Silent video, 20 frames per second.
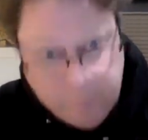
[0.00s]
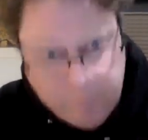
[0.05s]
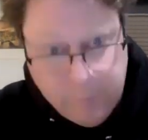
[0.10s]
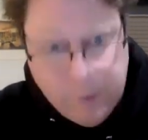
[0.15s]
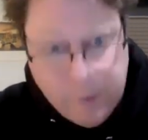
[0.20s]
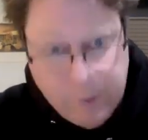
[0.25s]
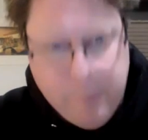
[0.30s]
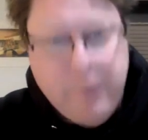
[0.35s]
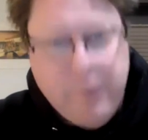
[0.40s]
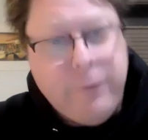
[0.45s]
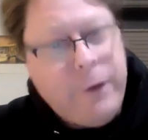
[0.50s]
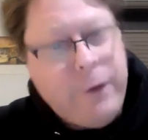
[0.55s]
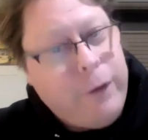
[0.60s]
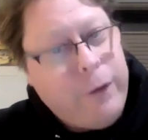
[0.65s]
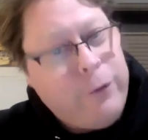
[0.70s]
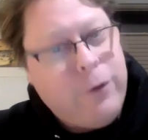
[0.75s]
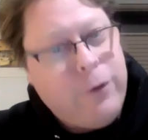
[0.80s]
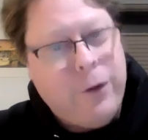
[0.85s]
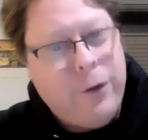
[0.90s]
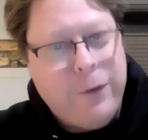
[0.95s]
Maybe you've
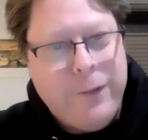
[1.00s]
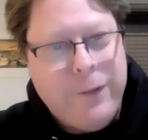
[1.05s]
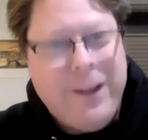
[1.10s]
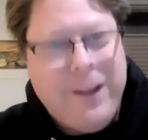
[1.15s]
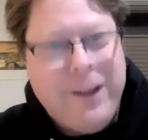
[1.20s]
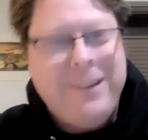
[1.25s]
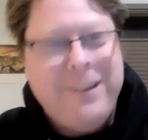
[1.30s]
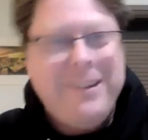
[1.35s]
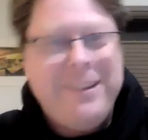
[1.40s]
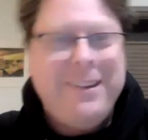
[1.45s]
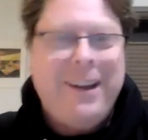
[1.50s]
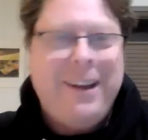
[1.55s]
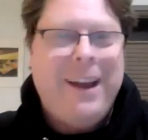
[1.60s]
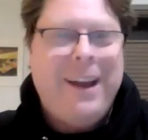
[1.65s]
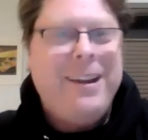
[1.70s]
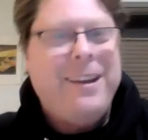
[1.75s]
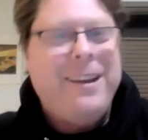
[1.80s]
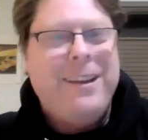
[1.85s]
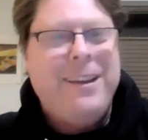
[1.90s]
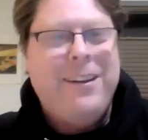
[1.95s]
never heard of that. I
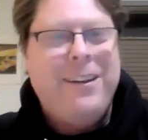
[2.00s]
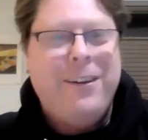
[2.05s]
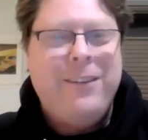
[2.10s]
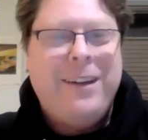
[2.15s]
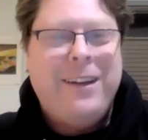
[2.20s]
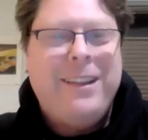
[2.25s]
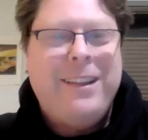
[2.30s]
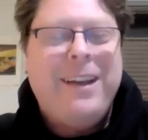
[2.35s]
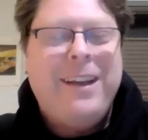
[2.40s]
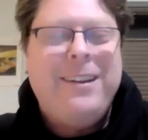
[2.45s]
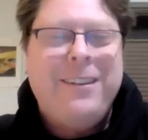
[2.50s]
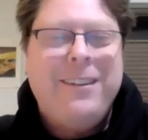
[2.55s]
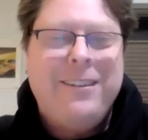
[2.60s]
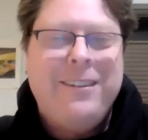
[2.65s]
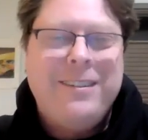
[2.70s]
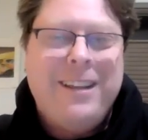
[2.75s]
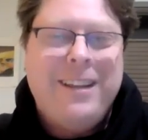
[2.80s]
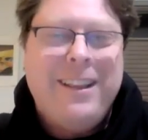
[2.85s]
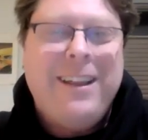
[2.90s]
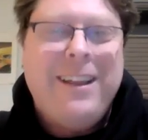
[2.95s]
didn't know about that till I
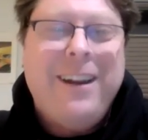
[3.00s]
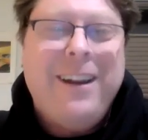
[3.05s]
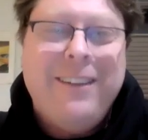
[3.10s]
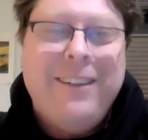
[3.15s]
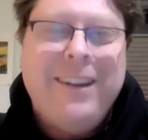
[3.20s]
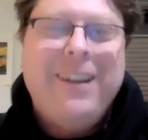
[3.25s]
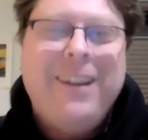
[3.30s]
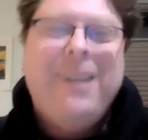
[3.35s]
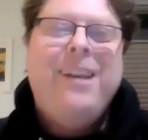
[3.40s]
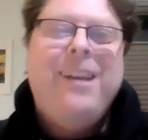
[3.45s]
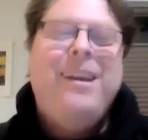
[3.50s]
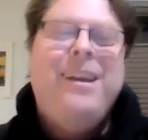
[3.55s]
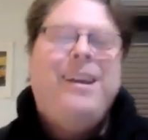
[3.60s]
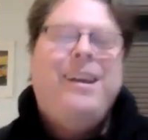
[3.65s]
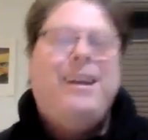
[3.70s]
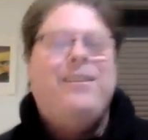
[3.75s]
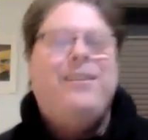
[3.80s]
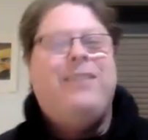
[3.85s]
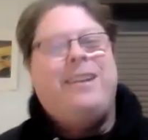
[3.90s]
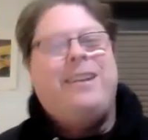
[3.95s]
was in the Army.
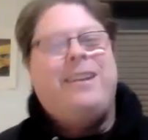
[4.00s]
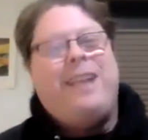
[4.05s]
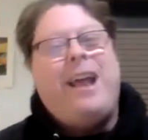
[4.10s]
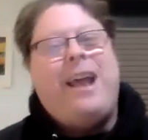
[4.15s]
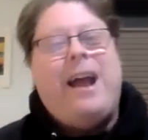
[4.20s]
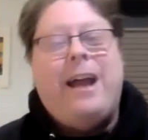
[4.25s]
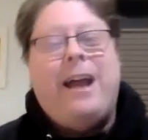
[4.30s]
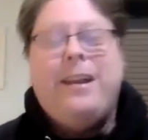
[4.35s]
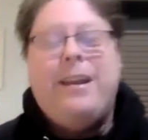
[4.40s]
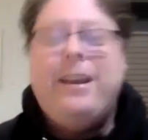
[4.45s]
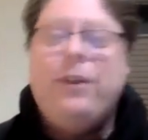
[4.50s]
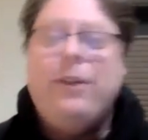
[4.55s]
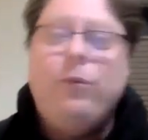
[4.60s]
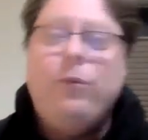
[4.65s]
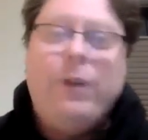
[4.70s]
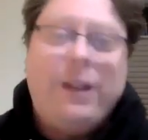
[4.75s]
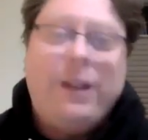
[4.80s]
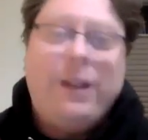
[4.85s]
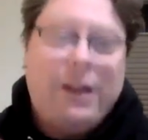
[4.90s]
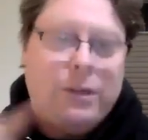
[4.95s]
And what I didn't
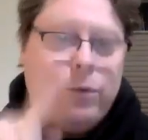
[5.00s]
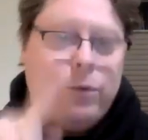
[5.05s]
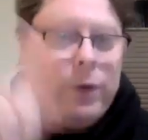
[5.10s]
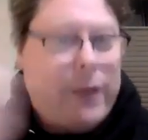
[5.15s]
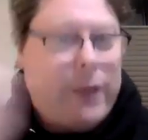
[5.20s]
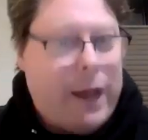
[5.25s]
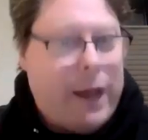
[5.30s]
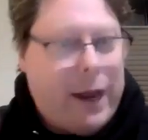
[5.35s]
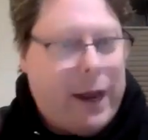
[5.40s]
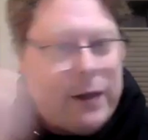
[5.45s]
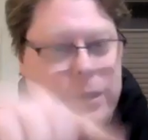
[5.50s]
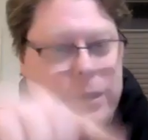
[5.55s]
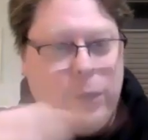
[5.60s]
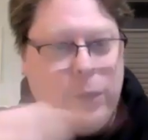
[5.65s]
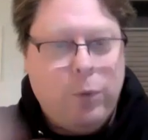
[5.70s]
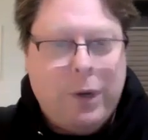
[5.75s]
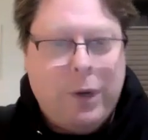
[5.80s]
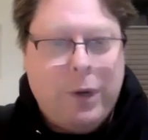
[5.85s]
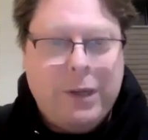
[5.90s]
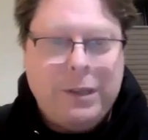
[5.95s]
realize what that actually
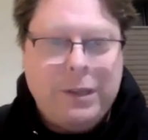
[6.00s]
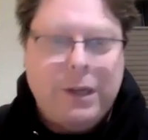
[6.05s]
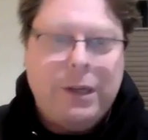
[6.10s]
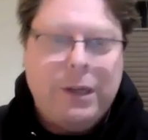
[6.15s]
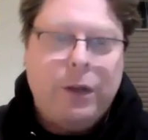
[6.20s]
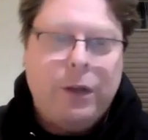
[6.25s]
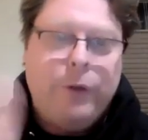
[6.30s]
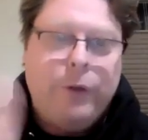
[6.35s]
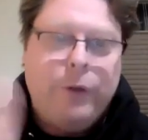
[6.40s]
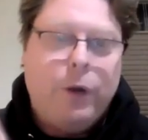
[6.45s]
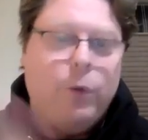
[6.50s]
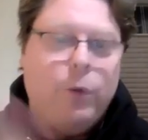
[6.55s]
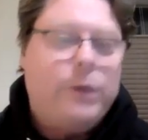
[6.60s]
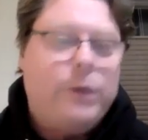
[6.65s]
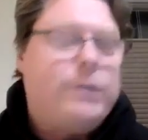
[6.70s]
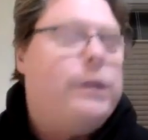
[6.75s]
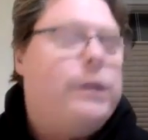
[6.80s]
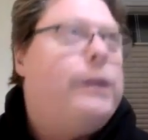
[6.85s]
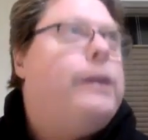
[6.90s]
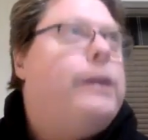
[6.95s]
was until very
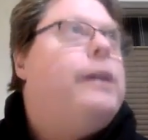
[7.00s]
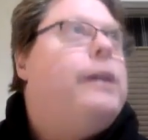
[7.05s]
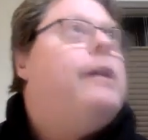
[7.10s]
recently.